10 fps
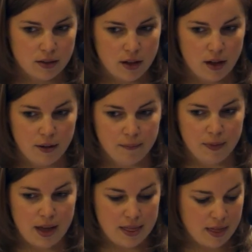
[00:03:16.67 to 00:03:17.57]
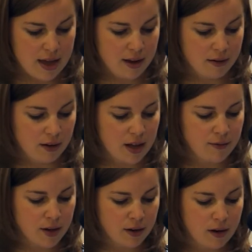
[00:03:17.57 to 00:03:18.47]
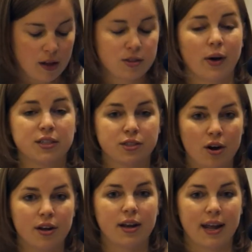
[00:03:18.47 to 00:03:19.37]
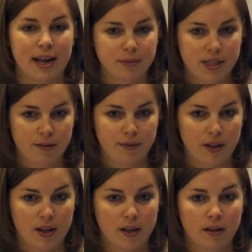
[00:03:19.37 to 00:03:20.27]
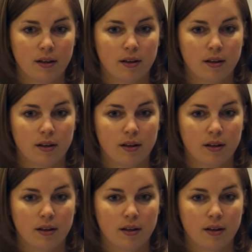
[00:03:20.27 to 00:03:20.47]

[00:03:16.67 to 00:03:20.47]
then so I started at MTV